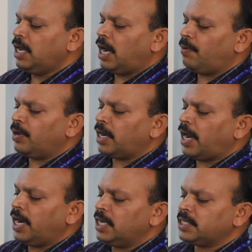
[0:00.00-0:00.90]
our
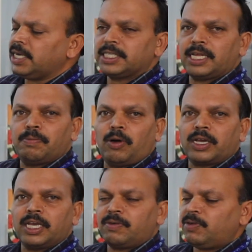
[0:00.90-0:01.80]

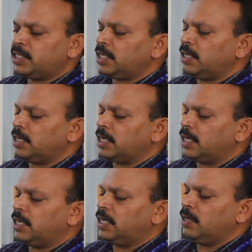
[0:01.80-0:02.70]
Anderson-Essenbach equation
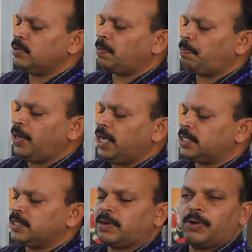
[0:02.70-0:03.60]
gives pH
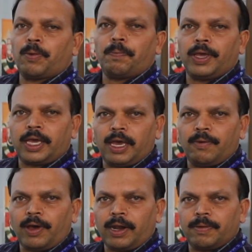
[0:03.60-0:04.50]
is equal to pKa
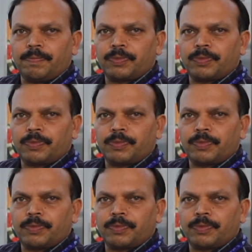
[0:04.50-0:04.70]
value.